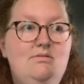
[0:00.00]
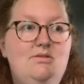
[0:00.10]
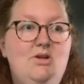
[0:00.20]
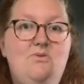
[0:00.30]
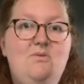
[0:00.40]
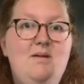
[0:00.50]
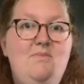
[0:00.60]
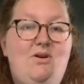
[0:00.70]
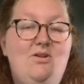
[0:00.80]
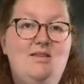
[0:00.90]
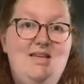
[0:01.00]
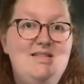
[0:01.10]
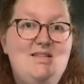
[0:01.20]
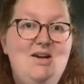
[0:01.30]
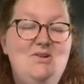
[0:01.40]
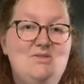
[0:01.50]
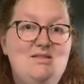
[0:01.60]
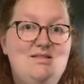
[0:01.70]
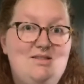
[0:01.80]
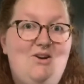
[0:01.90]
don't remember, the East
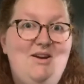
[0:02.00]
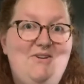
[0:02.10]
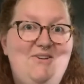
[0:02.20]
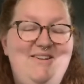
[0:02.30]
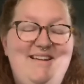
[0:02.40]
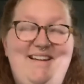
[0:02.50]
Coast. Sorry, girl.